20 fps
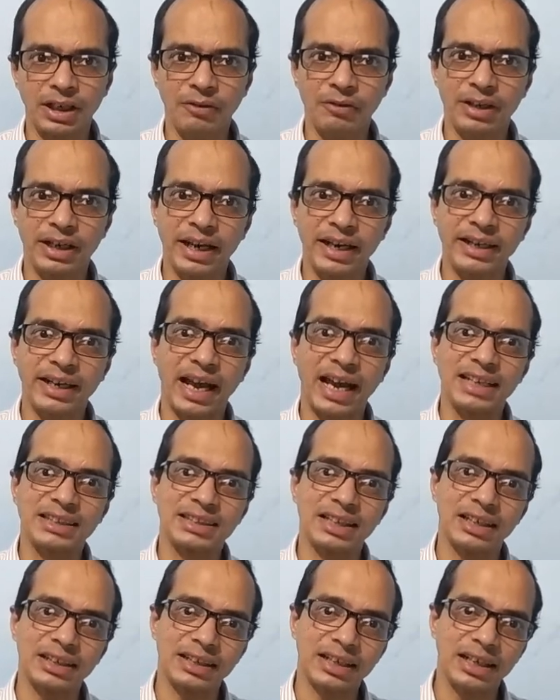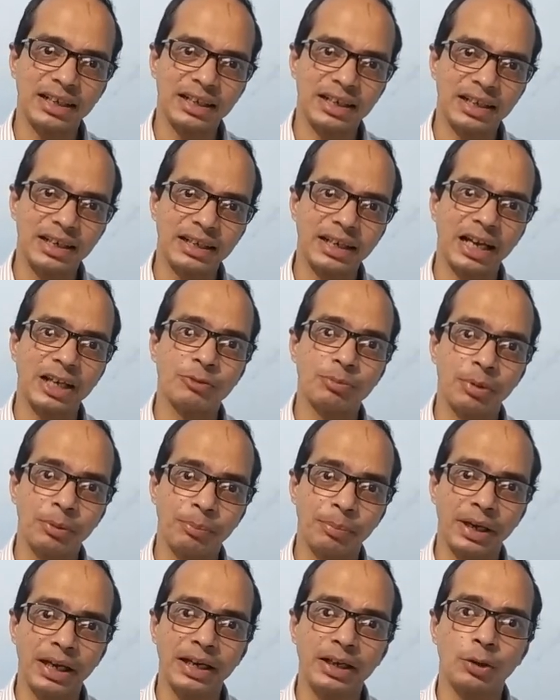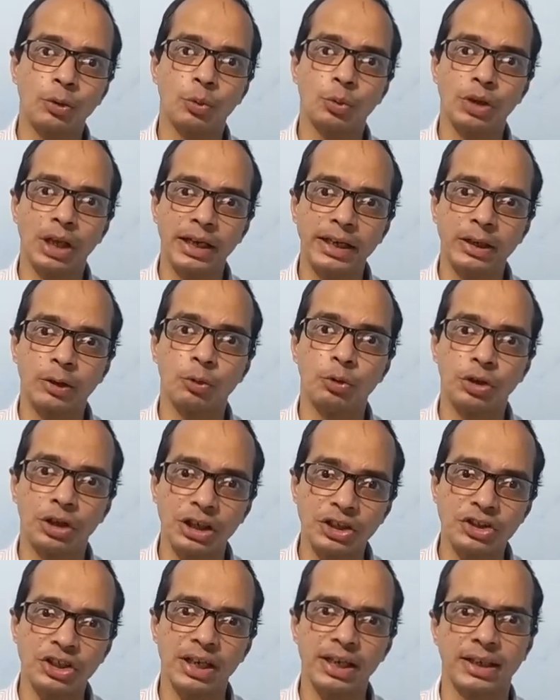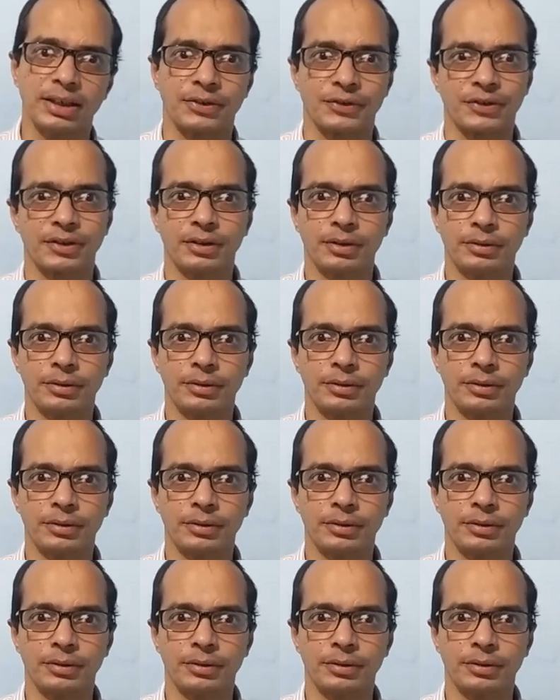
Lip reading: dividend at certain rate has been paid to the equity shares.